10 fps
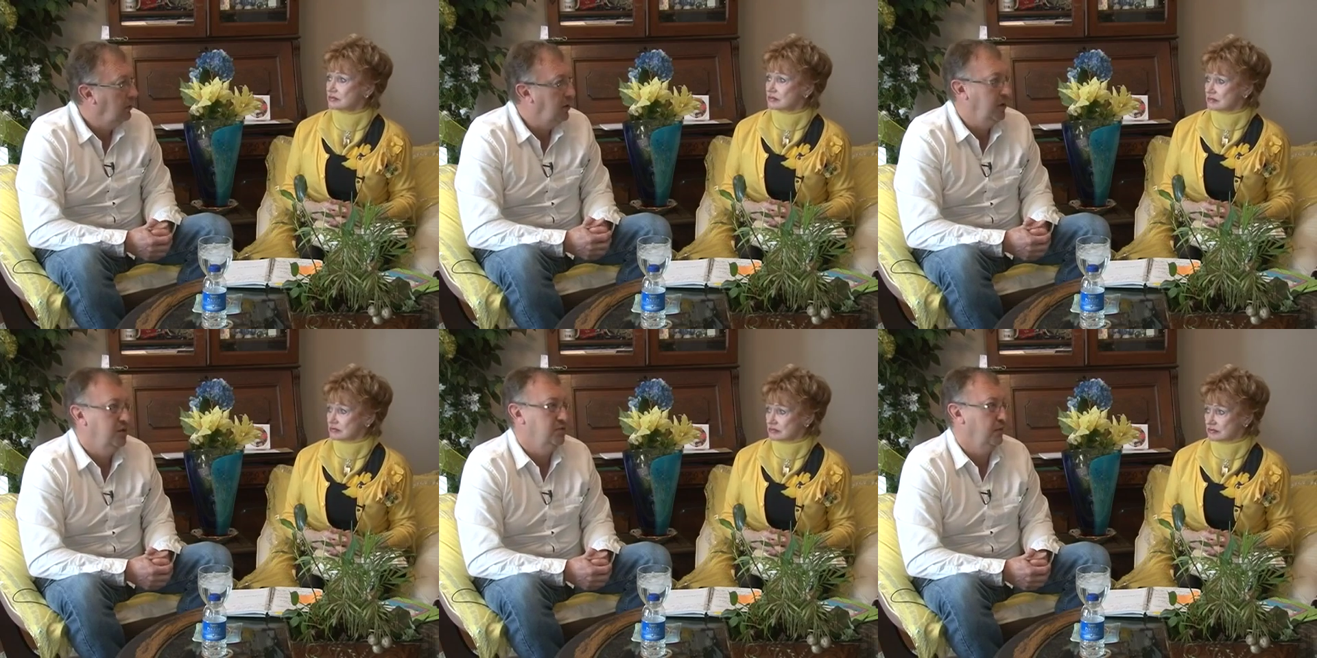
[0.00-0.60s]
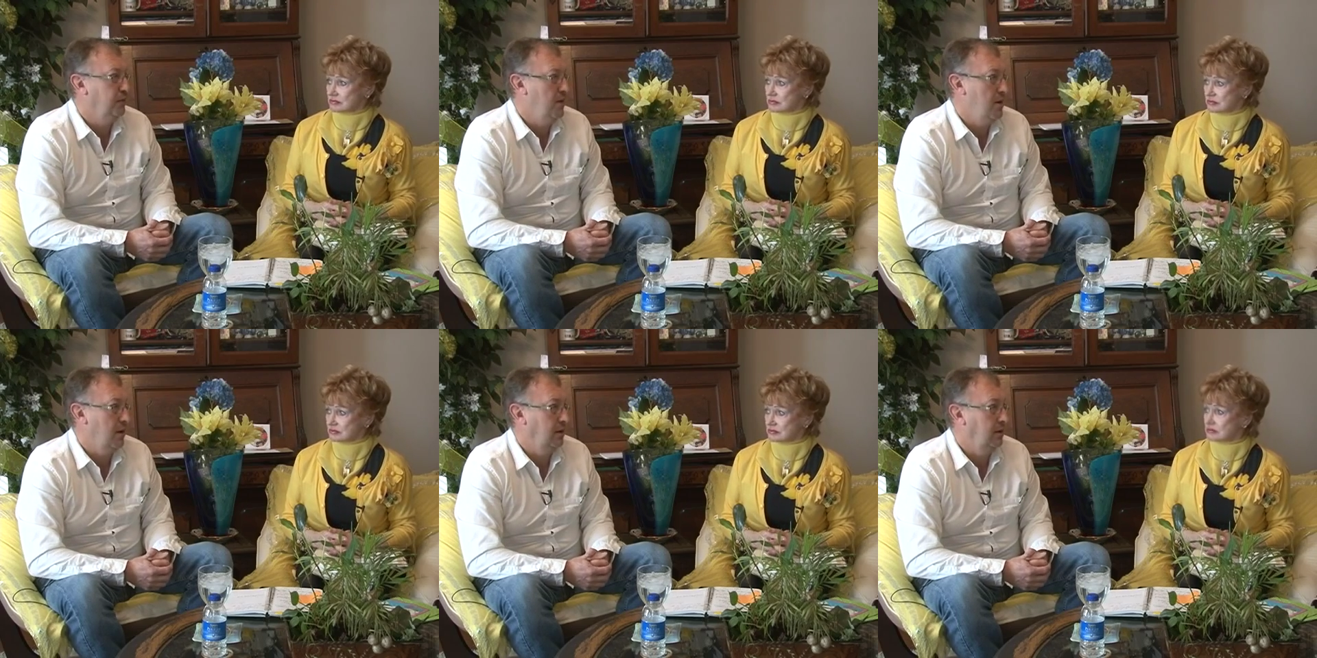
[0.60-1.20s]
Speaker 1: Kids are
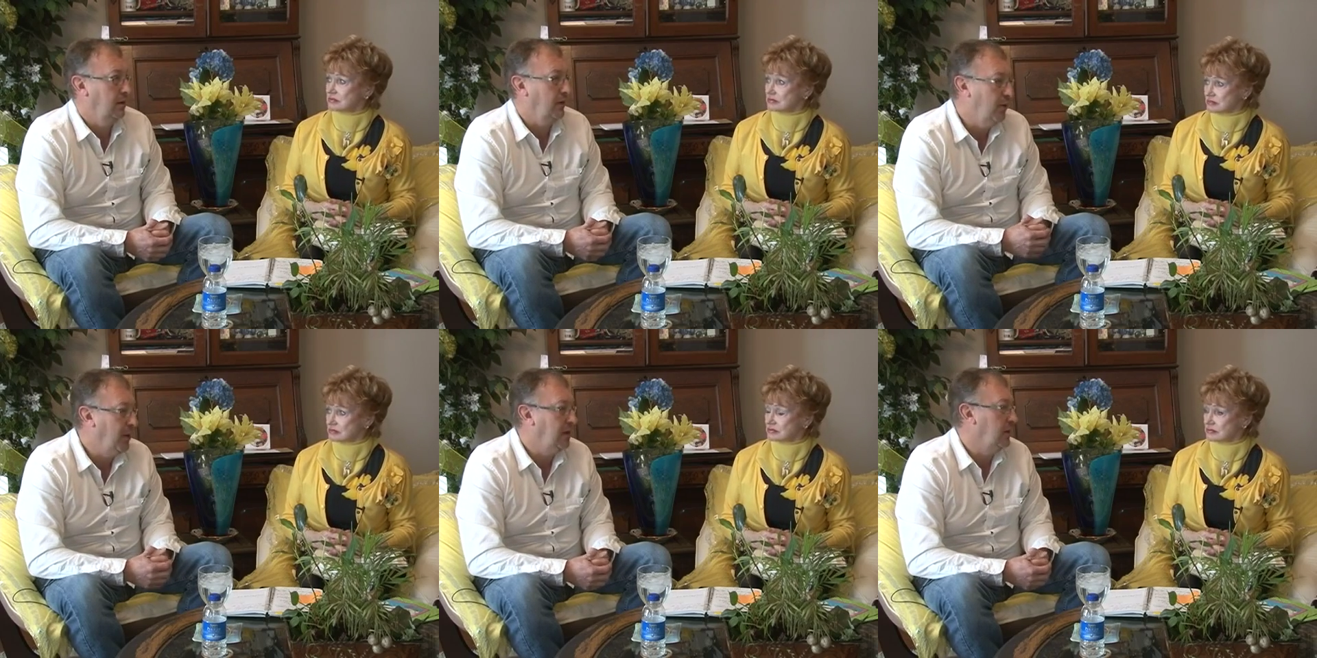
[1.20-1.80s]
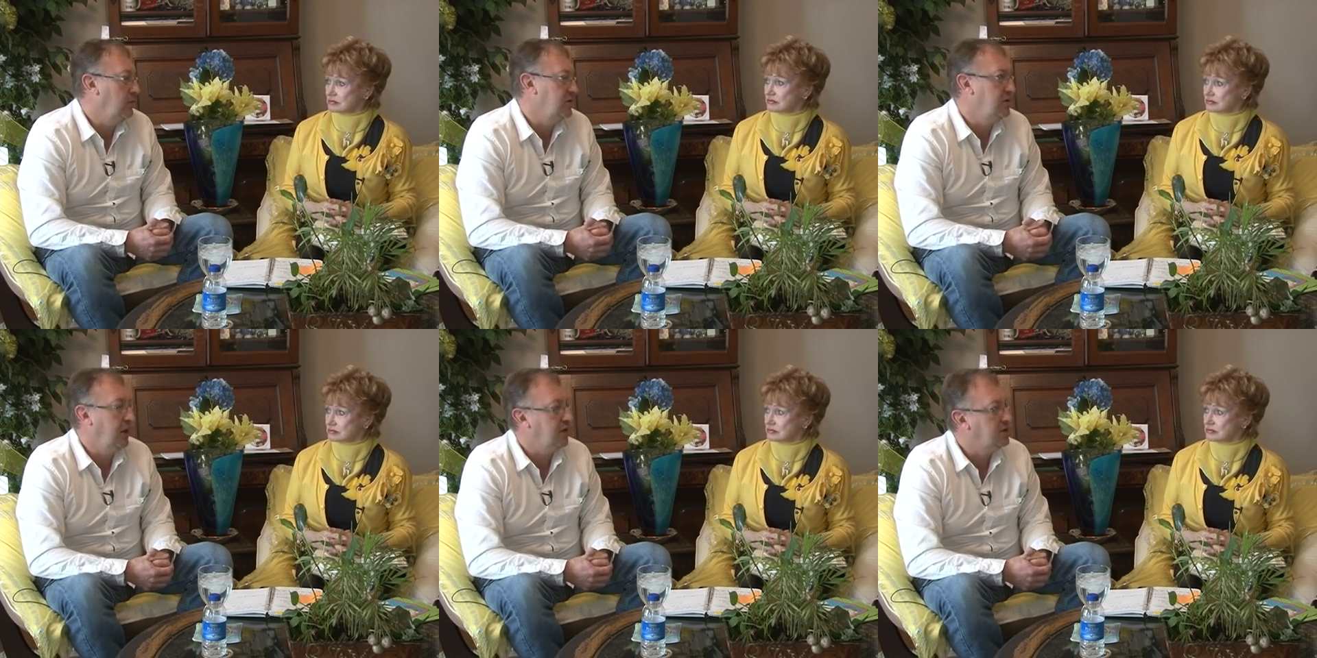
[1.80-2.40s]
fine now, they'll make their
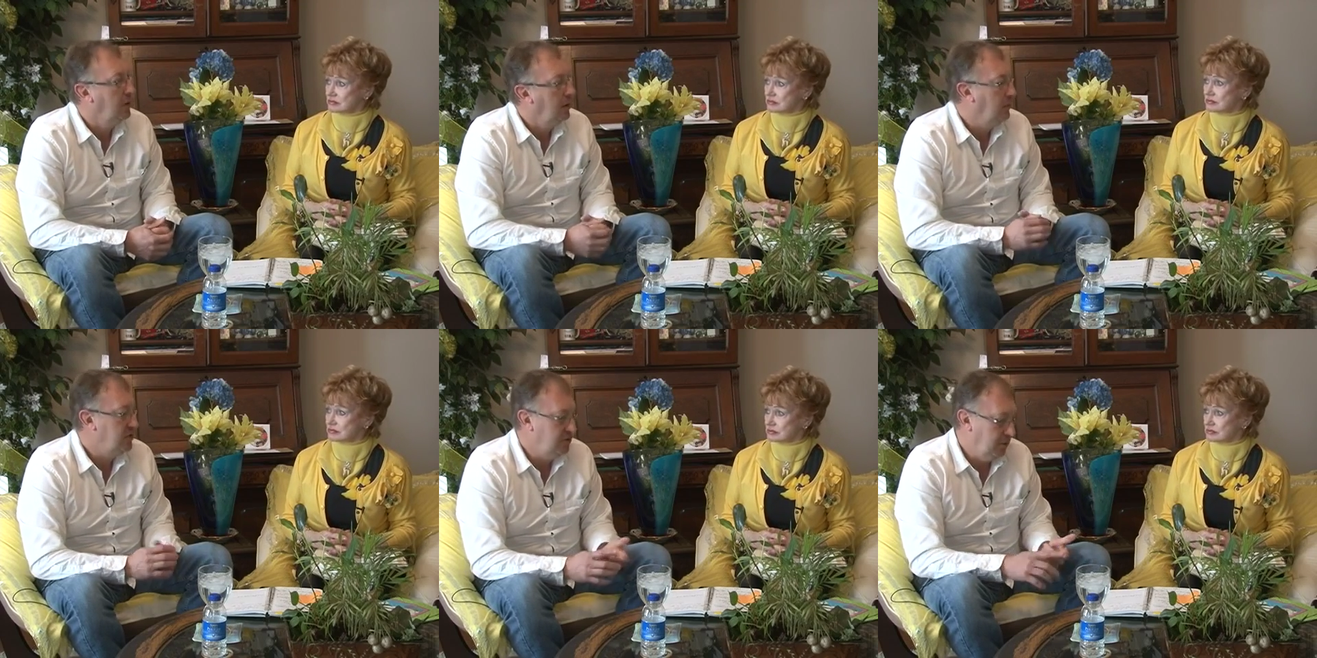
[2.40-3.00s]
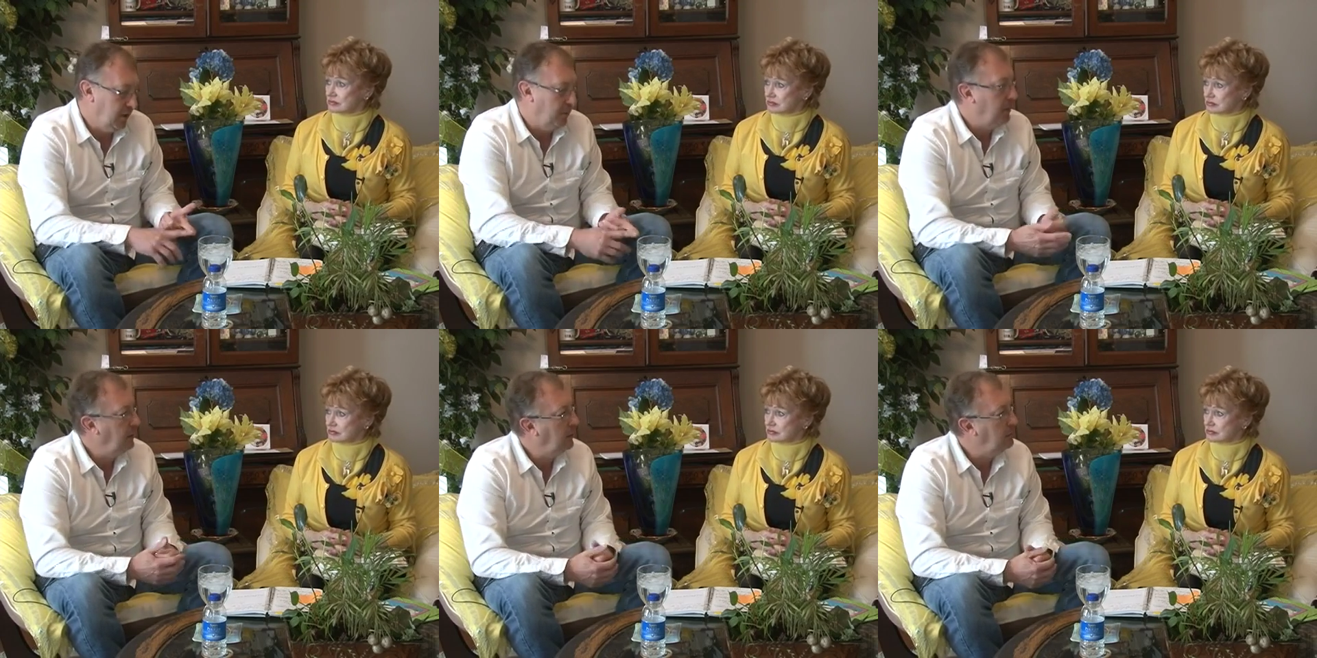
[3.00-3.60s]
mistakes, but you let a
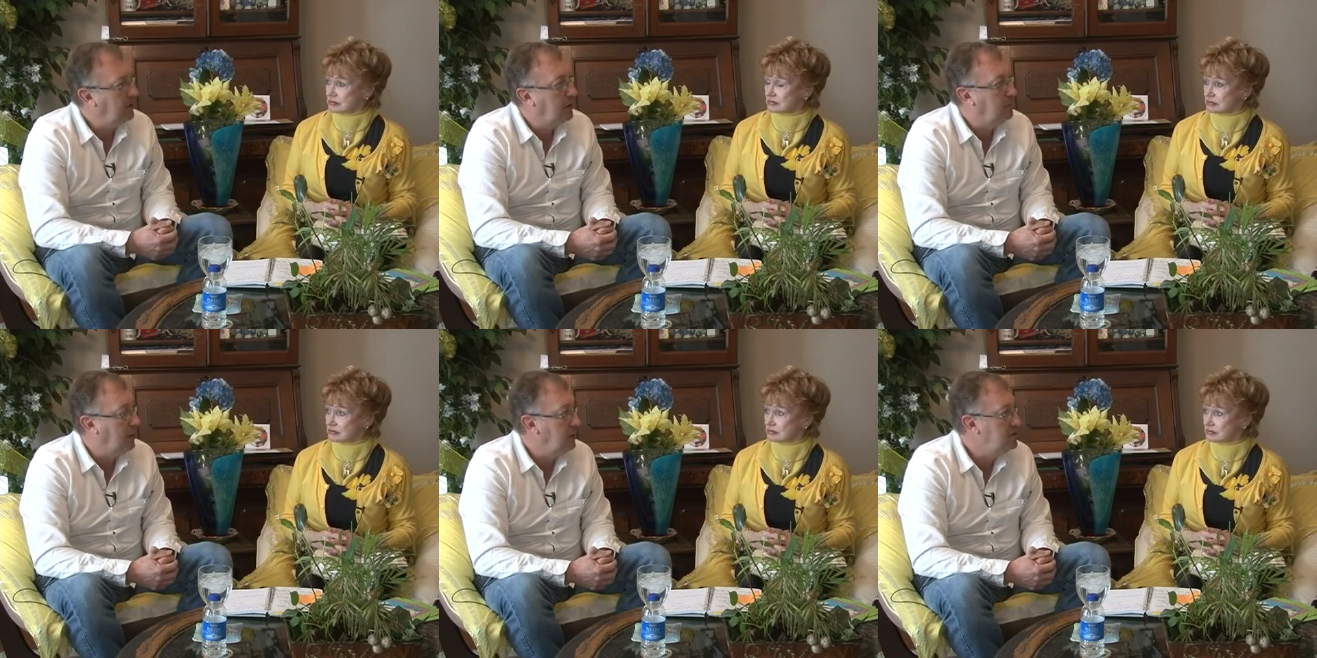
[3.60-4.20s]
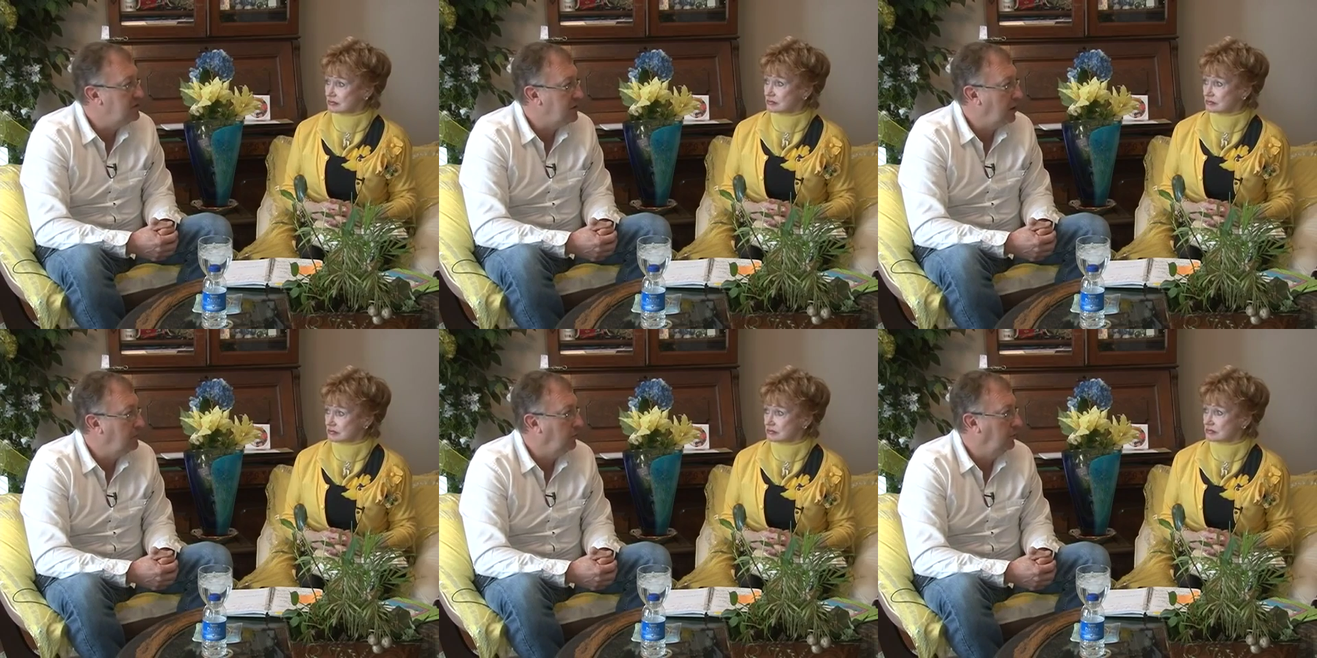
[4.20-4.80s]
parent become
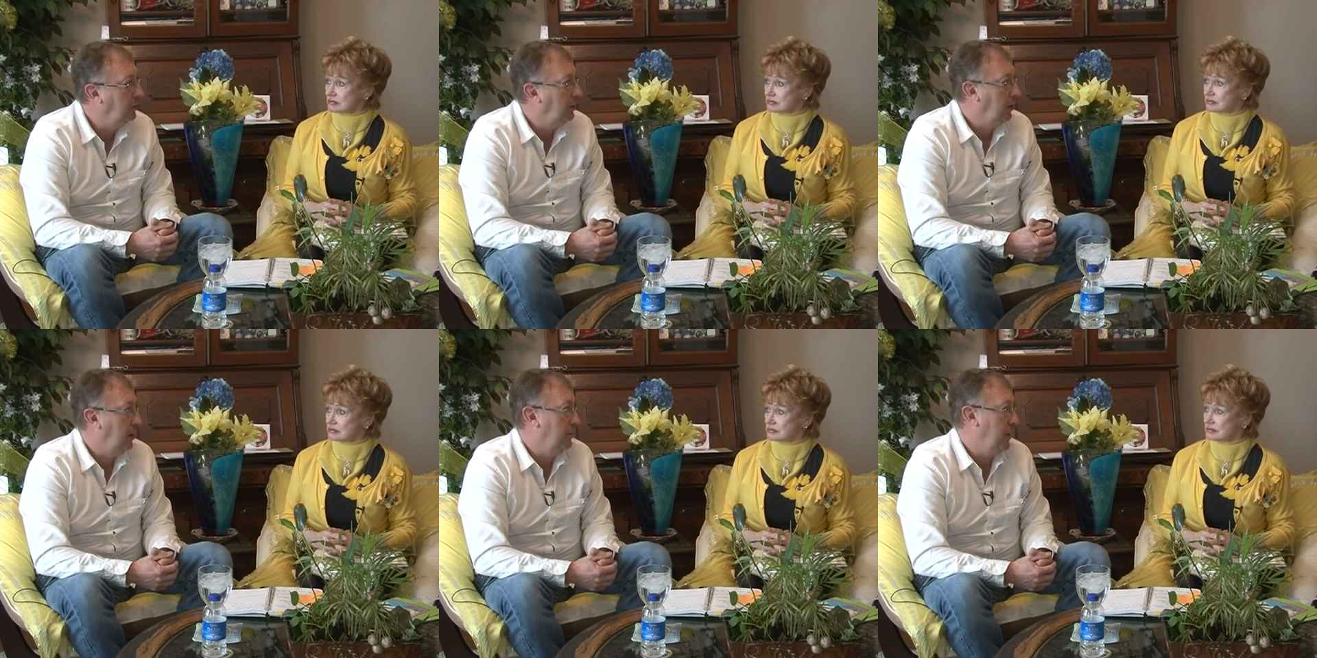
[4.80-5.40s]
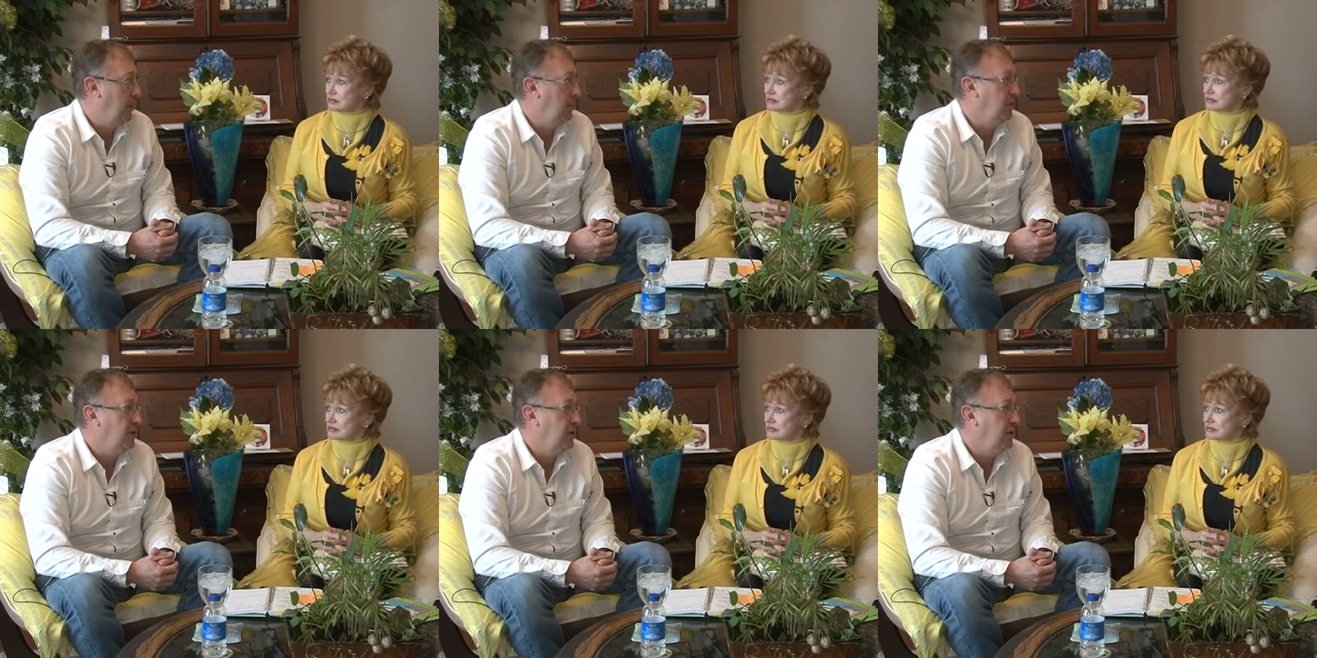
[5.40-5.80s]
unstable and a parent